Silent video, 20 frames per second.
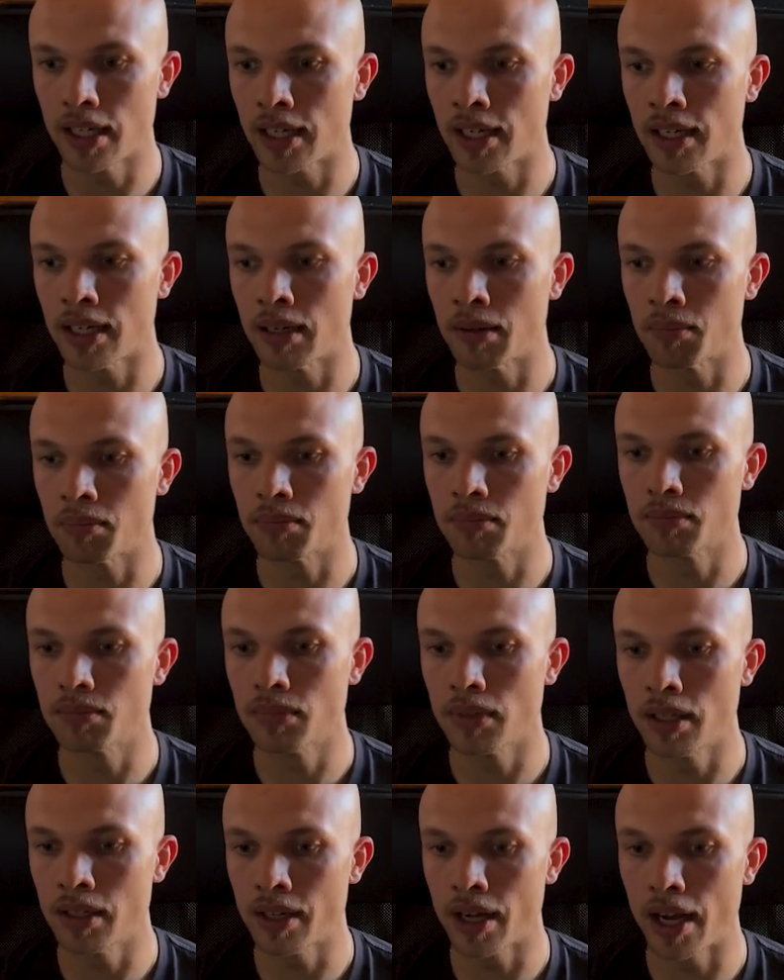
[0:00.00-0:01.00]
and
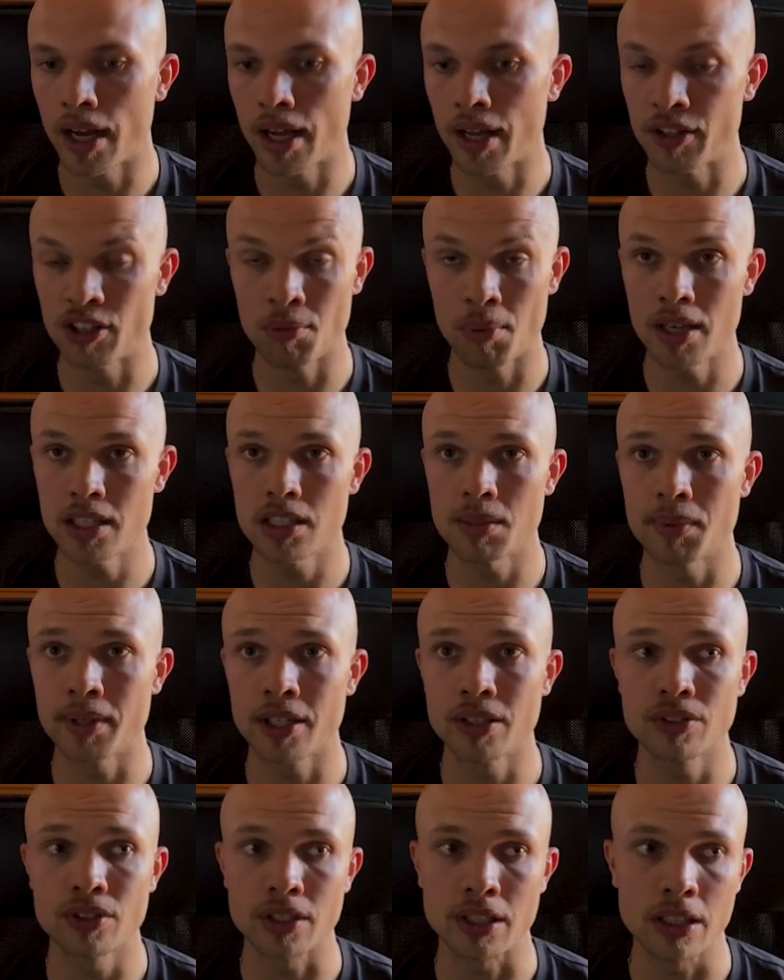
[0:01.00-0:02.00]
you're basically
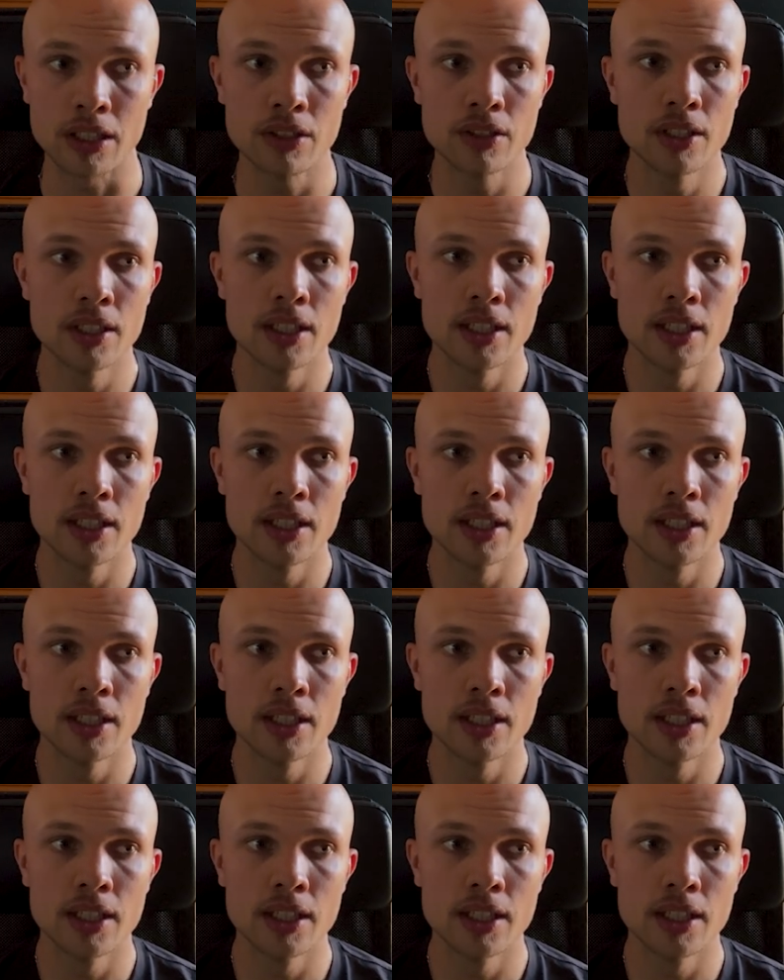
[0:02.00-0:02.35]
good to go.